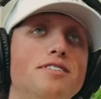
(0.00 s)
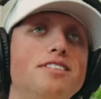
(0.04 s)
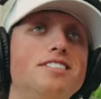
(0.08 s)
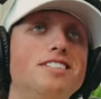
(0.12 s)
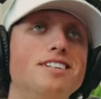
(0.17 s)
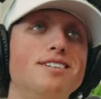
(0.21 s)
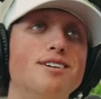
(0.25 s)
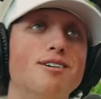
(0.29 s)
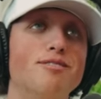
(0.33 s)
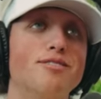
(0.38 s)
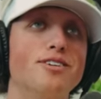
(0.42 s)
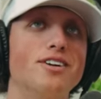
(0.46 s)
to
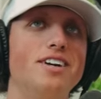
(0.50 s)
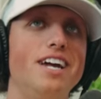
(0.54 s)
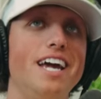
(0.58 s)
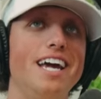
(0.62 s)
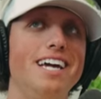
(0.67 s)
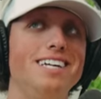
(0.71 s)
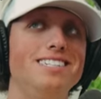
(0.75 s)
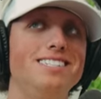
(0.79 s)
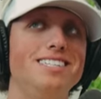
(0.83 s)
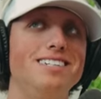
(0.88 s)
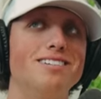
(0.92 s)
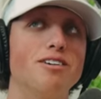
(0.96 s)
see it over an
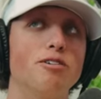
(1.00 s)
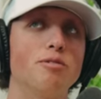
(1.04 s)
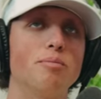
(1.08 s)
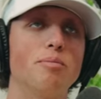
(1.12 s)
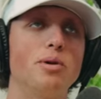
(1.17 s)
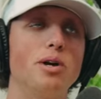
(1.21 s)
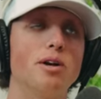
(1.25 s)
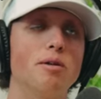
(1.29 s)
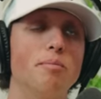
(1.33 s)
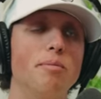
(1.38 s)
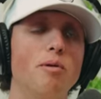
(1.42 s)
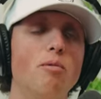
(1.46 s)
18 hole
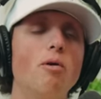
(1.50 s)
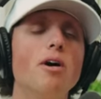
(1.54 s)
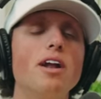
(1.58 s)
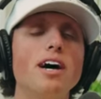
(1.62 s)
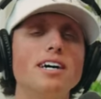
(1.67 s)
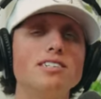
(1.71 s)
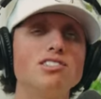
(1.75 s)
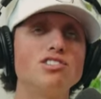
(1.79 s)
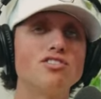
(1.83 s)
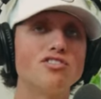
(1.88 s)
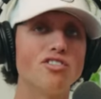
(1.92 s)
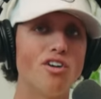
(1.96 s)
period. But what
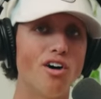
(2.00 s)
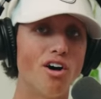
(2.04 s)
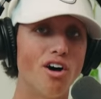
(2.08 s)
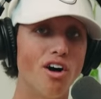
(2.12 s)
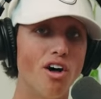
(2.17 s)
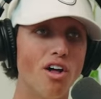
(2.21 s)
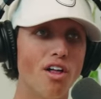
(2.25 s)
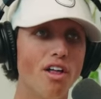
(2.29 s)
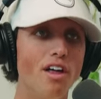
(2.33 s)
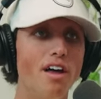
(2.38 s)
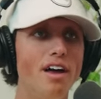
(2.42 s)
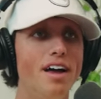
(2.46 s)
I
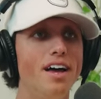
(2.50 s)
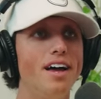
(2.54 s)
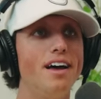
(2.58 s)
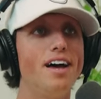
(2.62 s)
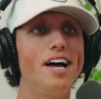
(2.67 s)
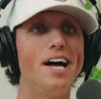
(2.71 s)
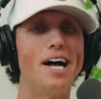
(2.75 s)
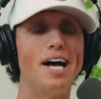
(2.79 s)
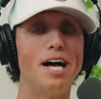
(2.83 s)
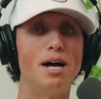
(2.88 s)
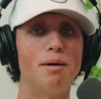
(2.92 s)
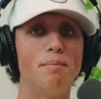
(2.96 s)
saw
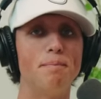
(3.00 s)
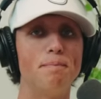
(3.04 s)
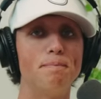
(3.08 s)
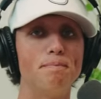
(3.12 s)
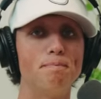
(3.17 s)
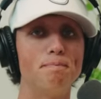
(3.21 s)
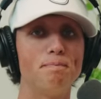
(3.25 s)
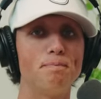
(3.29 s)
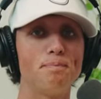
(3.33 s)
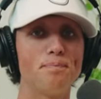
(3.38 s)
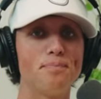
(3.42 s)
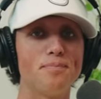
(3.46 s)
um,
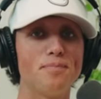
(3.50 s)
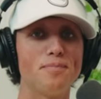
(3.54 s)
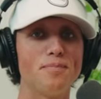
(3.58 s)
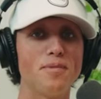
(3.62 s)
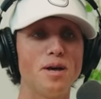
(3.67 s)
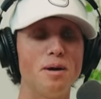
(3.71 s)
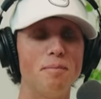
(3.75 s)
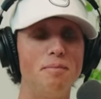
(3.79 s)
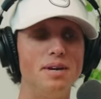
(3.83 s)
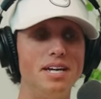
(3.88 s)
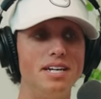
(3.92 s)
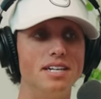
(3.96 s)

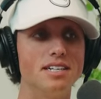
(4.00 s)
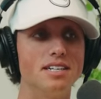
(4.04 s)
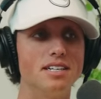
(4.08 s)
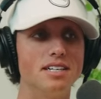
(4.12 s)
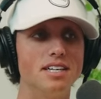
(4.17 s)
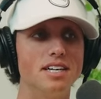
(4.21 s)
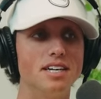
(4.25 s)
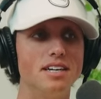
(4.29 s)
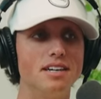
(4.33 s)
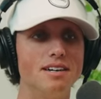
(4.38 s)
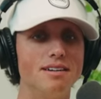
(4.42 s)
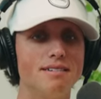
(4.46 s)

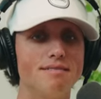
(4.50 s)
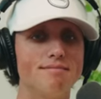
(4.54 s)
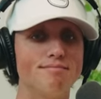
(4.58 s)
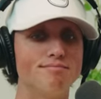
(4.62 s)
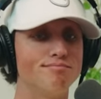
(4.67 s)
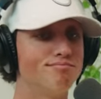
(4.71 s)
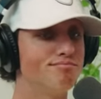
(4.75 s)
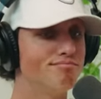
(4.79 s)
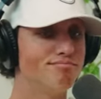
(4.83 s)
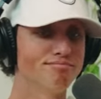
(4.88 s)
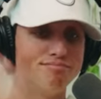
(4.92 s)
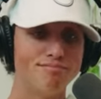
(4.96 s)
immediately
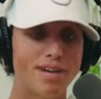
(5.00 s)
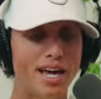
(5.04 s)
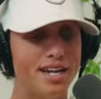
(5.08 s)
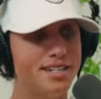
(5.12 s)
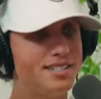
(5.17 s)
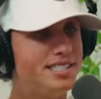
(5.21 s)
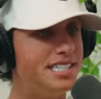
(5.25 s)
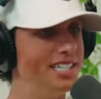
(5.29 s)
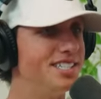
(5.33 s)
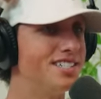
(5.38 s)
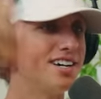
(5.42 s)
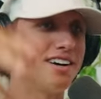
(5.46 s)
hit
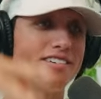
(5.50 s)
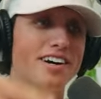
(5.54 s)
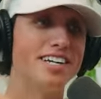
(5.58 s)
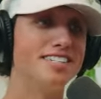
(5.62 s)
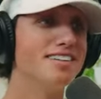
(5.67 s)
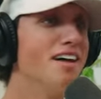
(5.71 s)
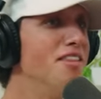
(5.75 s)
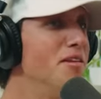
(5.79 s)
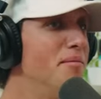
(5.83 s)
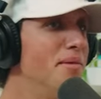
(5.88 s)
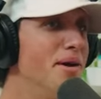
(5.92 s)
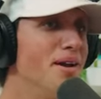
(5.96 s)
his tee shot right
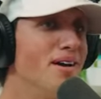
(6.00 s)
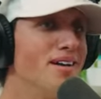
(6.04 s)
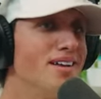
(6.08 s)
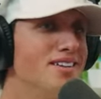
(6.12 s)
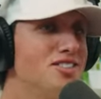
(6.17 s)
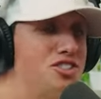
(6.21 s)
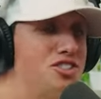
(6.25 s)
down the middle.